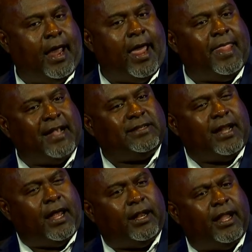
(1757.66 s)
And that's
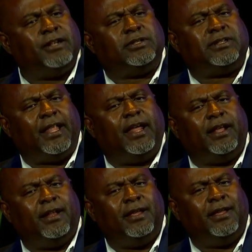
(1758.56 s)
not
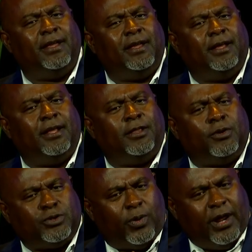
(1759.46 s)
legislated.
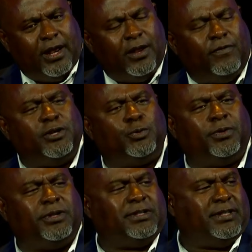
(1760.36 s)
Those are
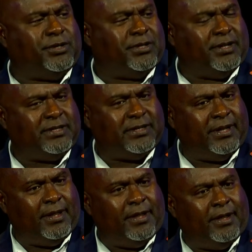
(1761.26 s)
individual decisions
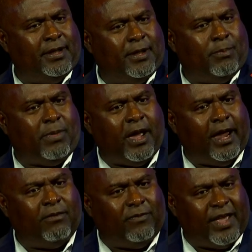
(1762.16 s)
by
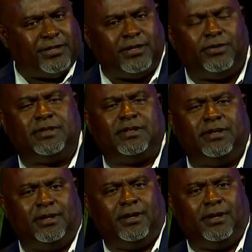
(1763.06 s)
investors.